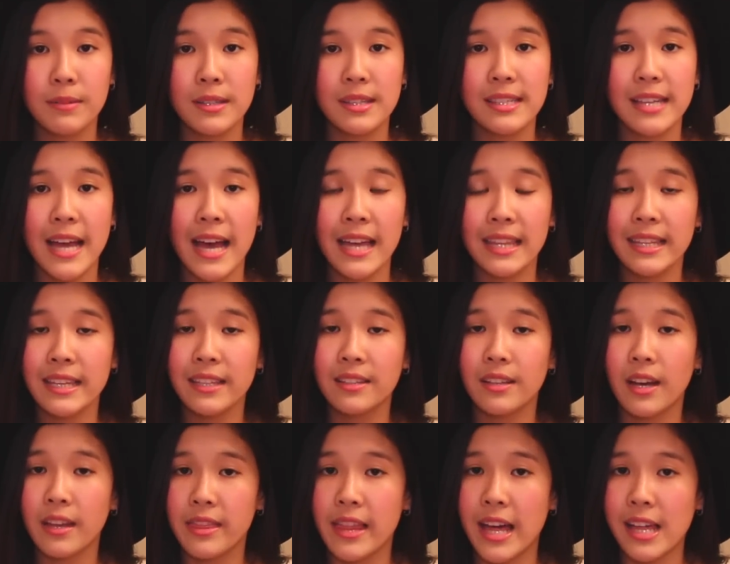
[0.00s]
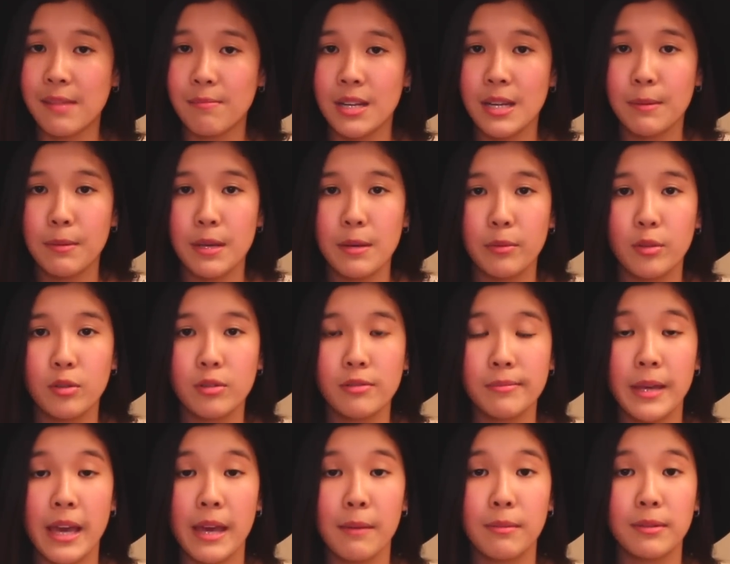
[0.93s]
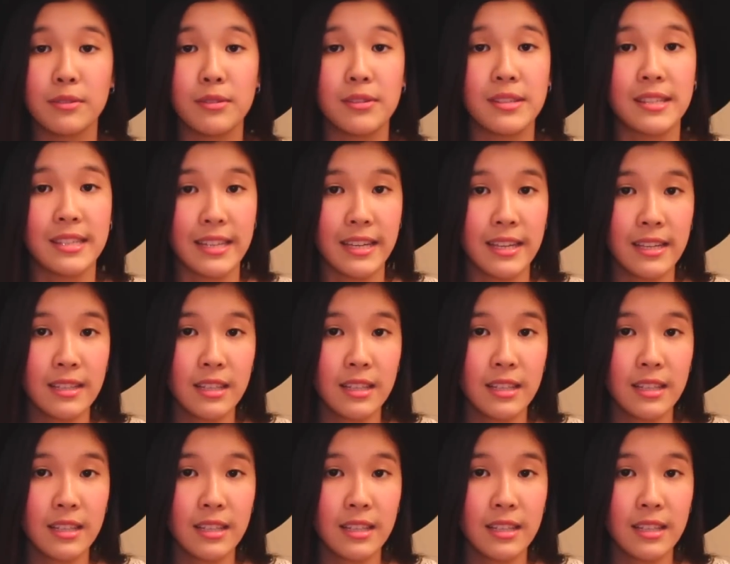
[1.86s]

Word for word: but sadly not that many people will be able to see